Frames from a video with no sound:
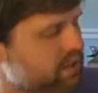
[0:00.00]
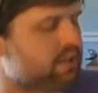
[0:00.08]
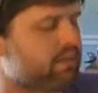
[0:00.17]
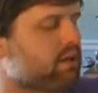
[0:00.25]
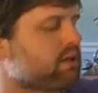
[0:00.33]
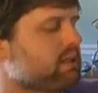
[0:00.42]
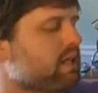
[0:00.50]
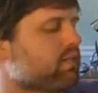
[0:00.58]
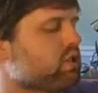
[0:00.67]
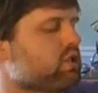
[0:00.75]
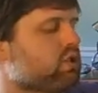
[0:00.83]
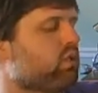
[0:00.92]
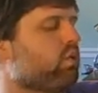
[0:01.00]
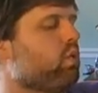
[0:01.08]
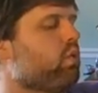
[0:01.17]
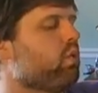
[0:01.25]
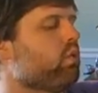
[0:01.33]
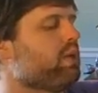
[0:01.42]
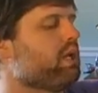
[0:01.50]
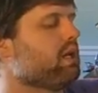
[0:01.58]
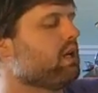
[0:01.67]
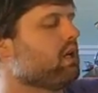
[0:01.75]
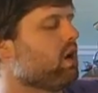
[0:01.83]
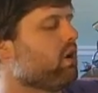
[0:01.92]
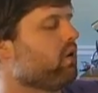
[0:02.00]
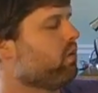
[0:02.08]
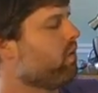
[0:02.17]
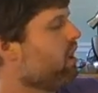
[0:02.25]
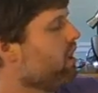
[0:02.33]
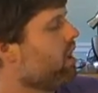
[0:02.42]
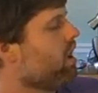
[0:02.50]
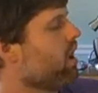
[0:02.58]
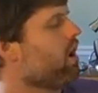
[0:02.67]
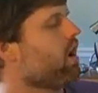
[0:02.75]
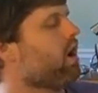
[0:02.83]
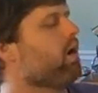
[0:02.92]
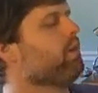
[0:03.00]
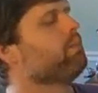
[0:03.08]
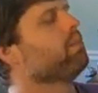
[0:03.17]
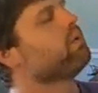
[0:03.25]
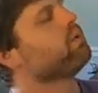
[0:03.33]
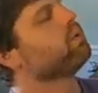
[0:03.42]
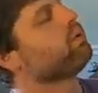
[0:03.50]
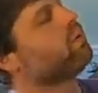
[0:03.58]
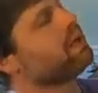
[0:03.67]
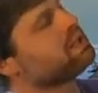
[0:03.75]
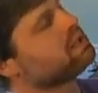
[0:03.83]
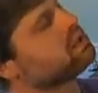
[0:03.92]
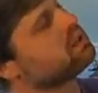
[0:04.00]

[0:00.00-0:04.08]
some exceptions to the rule, we need to know what